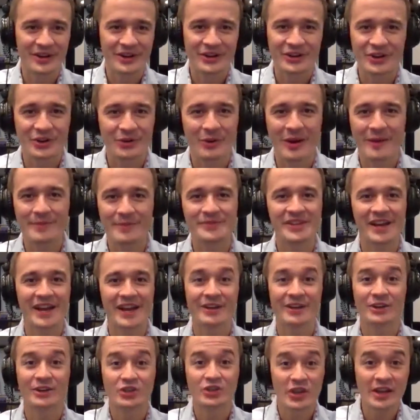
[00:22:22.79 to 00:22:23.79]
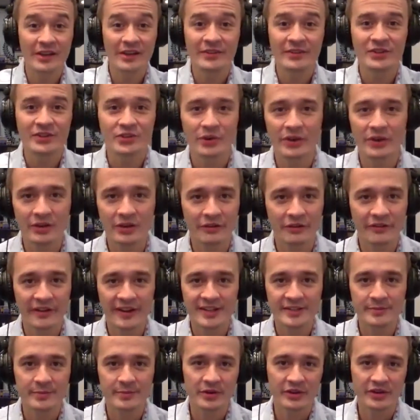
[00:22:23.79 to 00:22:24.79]
website or even join your
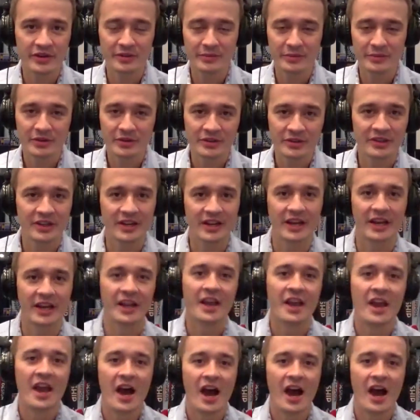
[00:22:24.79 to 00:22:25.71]
Facebook community,